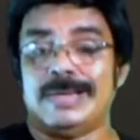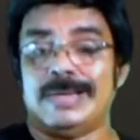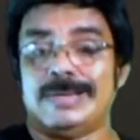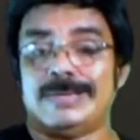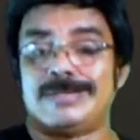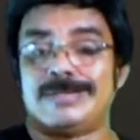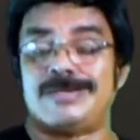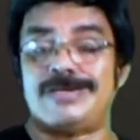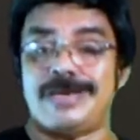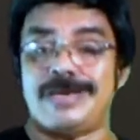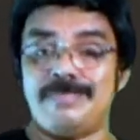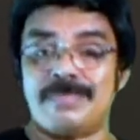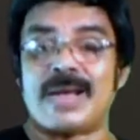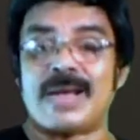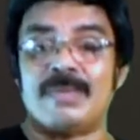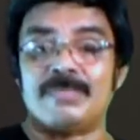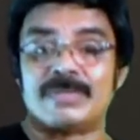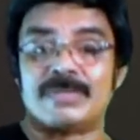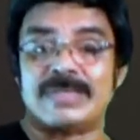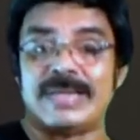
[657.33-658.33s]
steam
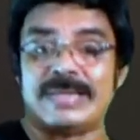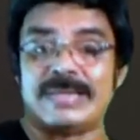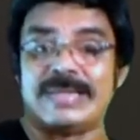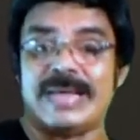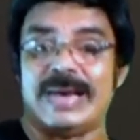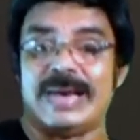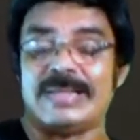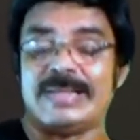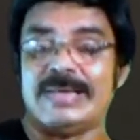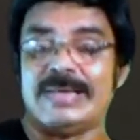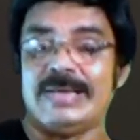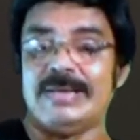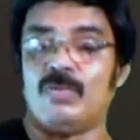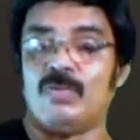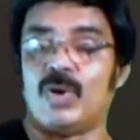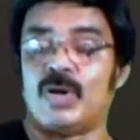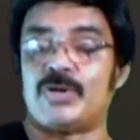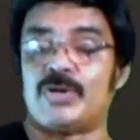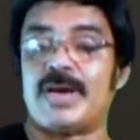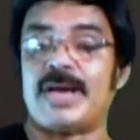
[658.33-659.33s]
comes.
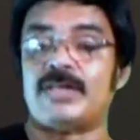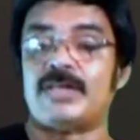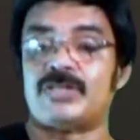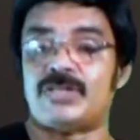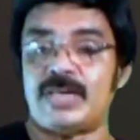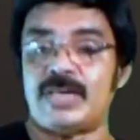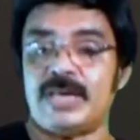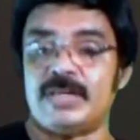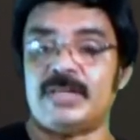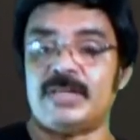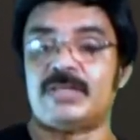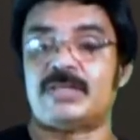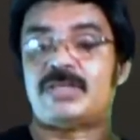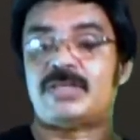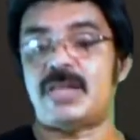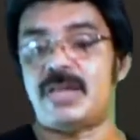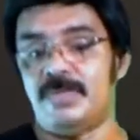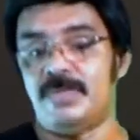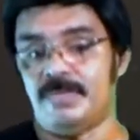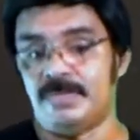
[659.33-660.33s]
What you can see is the
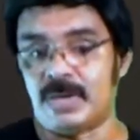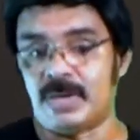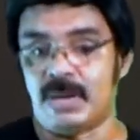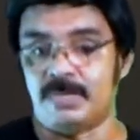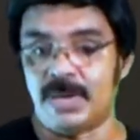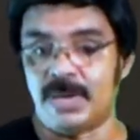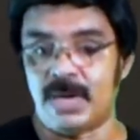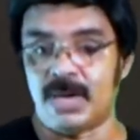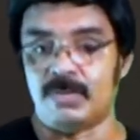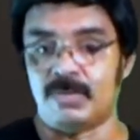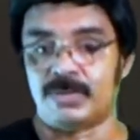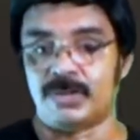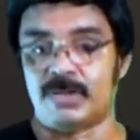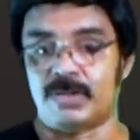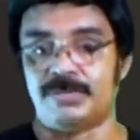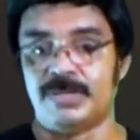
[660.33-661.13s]
steam coming out of